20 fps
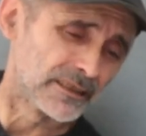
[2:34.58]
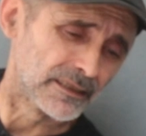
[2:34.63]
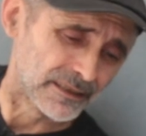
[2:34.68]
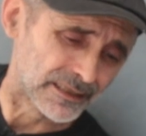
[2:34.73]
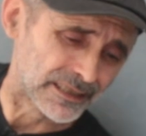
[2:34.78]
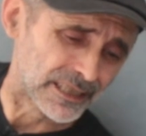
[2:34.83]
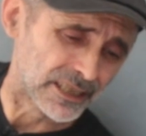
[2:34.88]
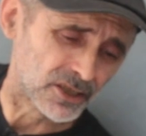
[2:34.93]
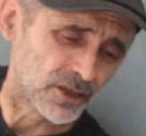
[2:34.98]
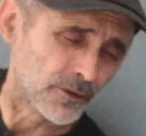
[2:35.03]
the
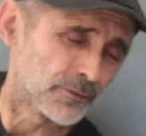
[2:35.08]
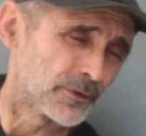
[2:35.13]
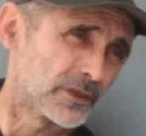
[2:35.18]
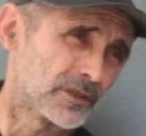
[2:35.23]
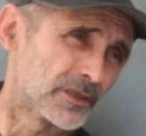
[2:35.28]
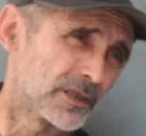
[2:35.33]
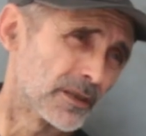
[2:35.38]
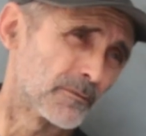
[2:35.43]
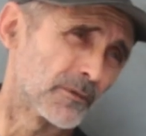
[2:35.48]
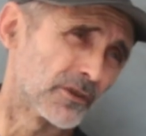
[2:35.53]
6th of
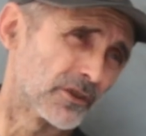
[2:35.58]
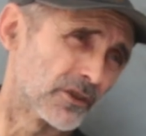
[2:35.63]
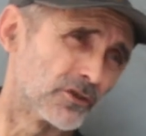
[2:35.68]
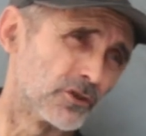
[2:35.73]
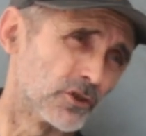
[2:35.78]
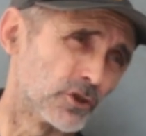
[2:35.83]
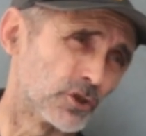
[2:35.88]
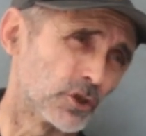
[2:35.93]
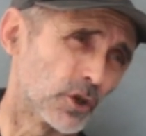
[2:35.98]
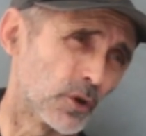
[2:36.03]
December, there's
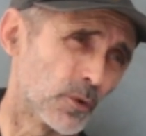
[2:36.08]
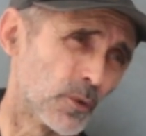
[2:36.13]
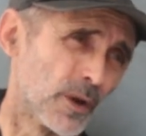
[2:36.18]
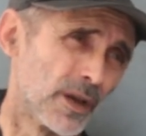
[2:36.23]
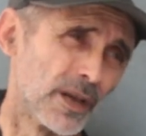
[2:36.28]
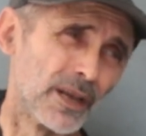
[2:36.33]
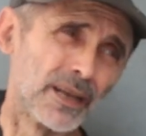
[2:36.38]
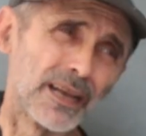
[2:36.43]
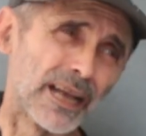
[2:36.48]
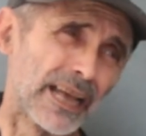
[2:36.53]
the show,
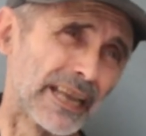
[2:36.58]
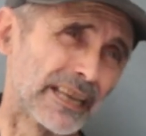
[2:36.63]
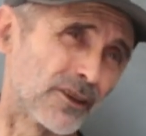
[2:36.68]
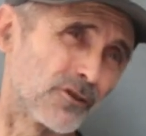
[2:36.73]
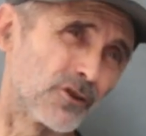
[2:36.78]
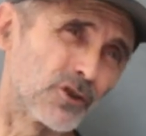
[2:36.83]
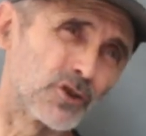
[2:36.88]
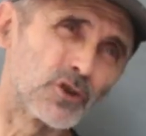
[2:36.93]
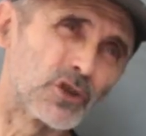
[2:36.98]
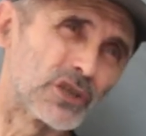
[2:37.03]
I
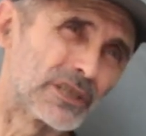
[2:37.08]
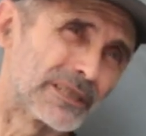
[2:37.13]
cannot